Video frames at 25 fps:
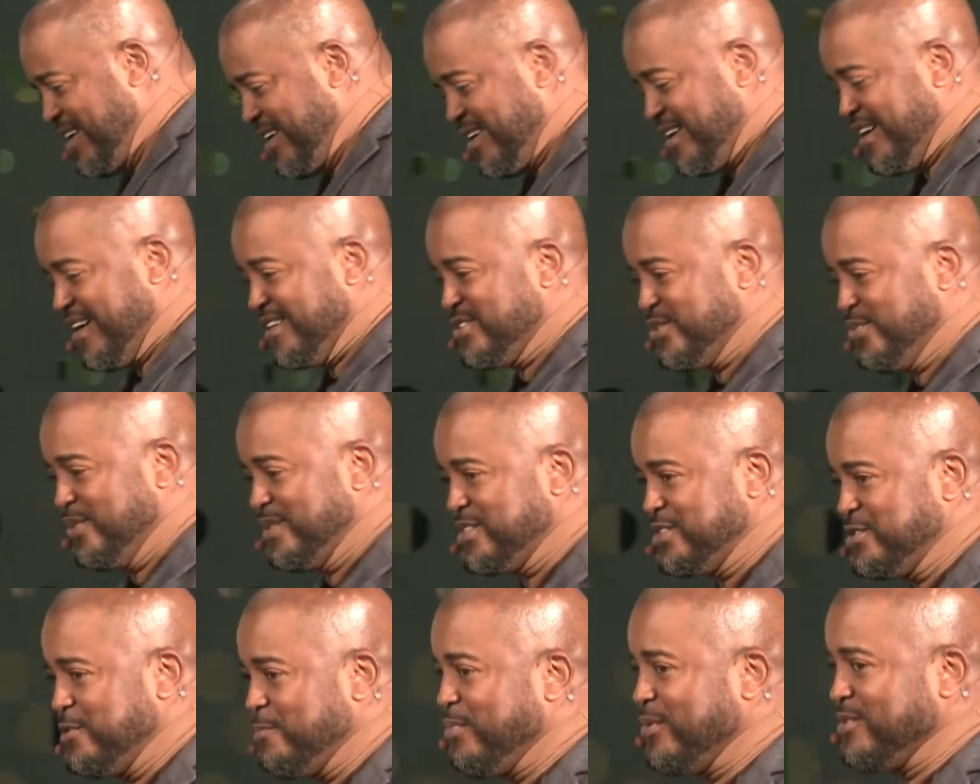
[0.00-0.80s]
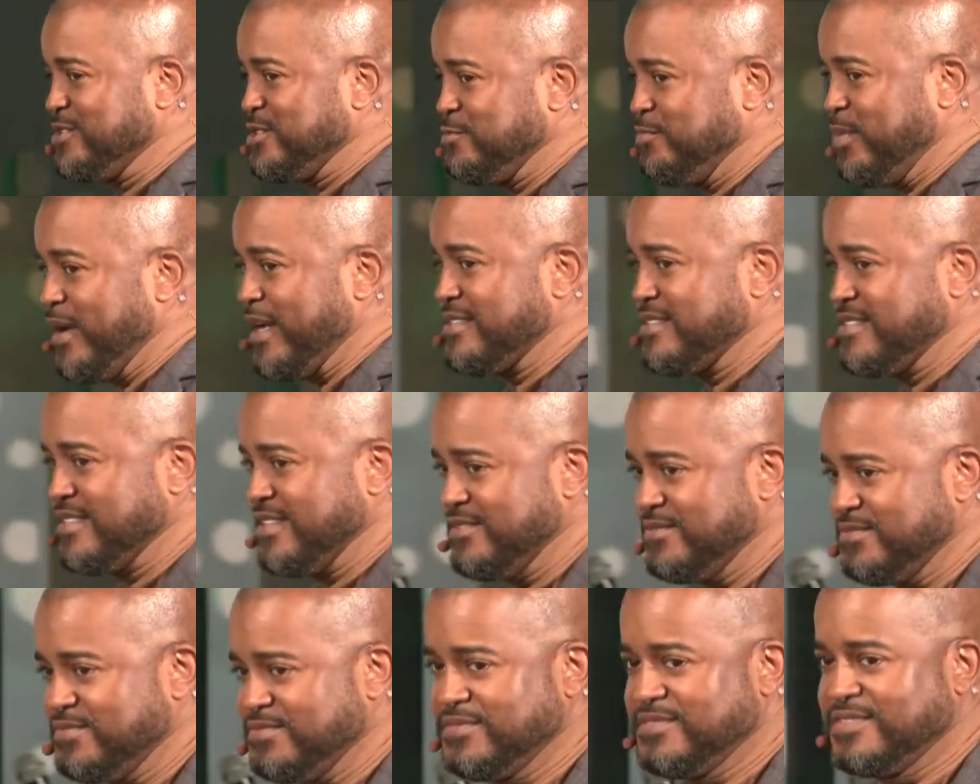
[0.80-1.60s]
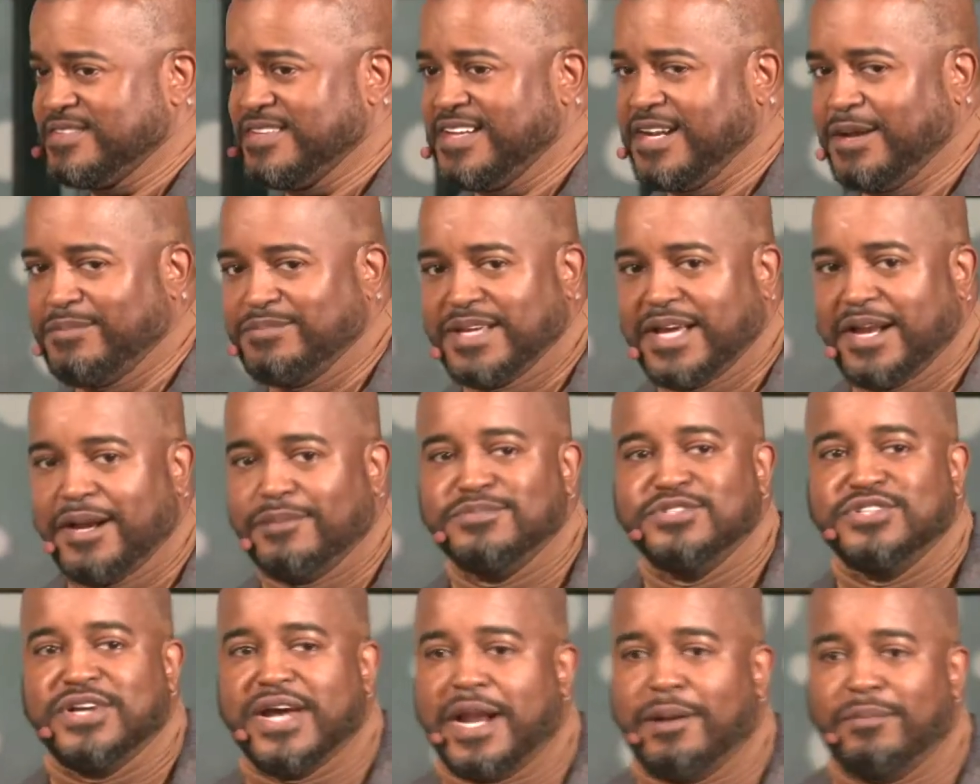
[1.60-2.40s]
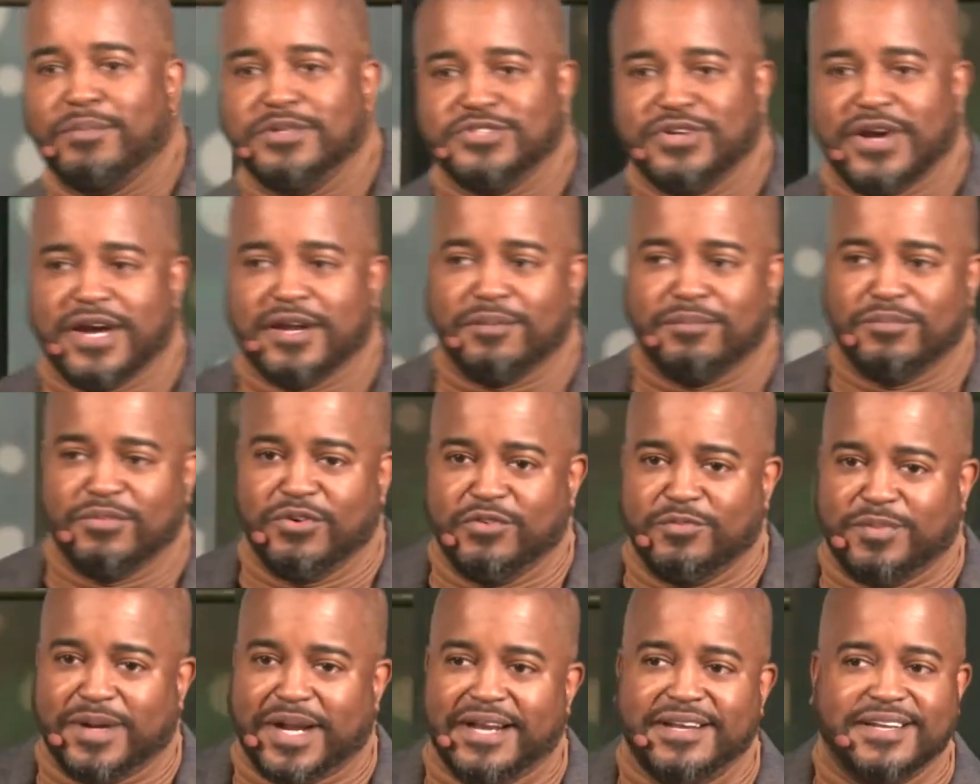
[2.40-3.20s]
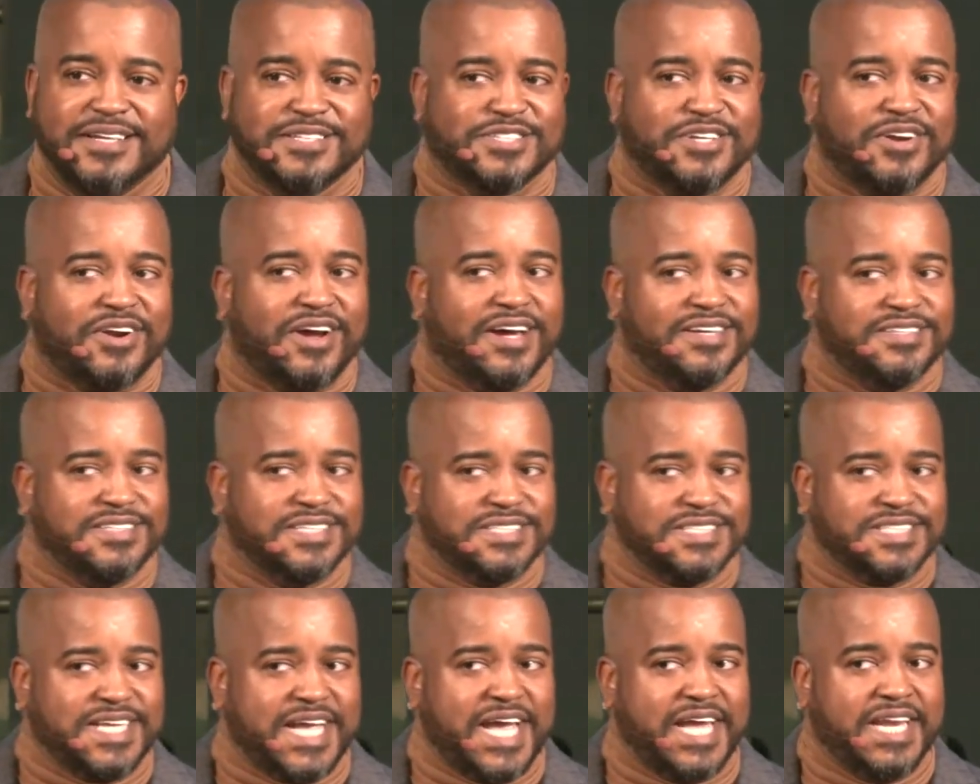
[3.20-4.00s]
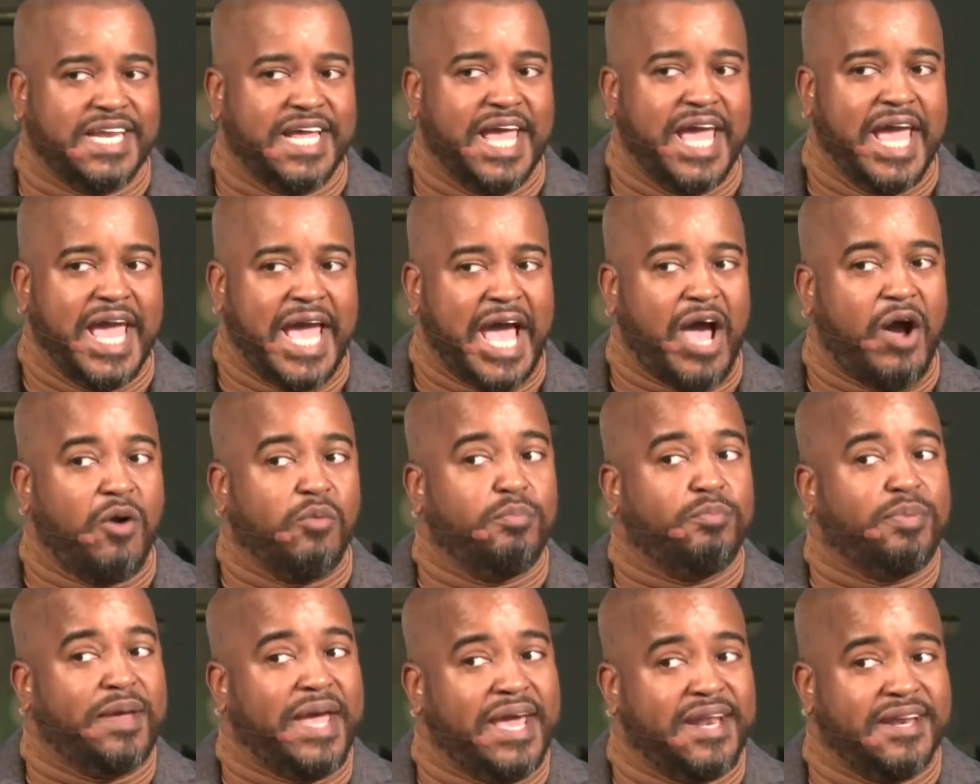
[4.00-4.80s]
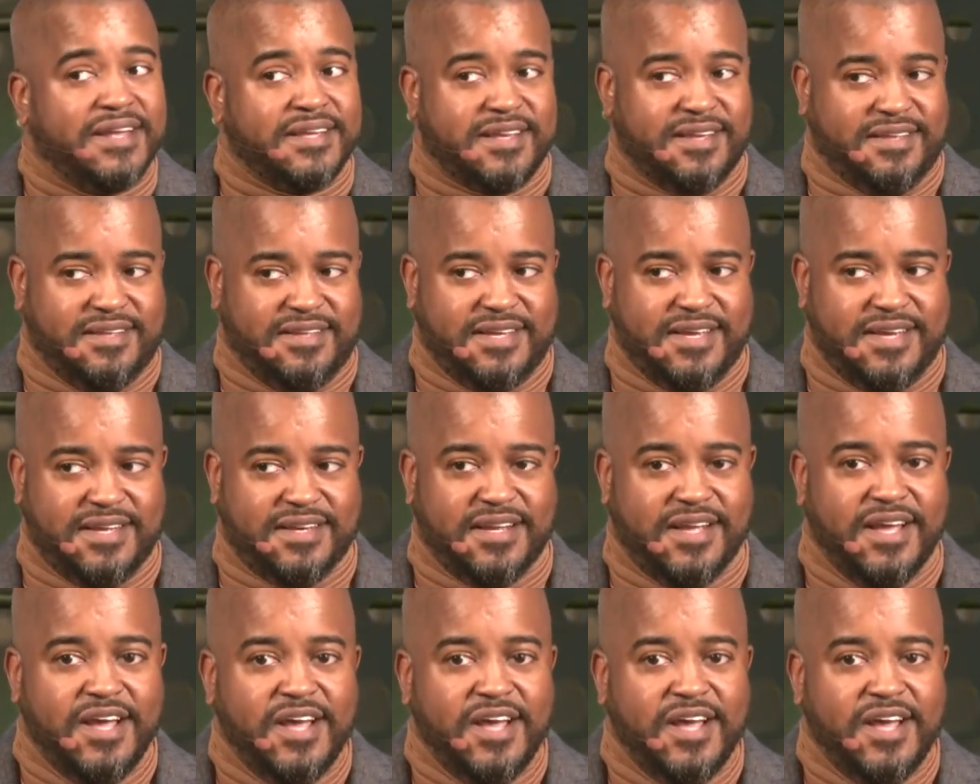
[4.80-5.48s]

a twisted perspective. And I'm, and I'm, try, I'm gonna try to move, but I need y'all to understand how bad it can get.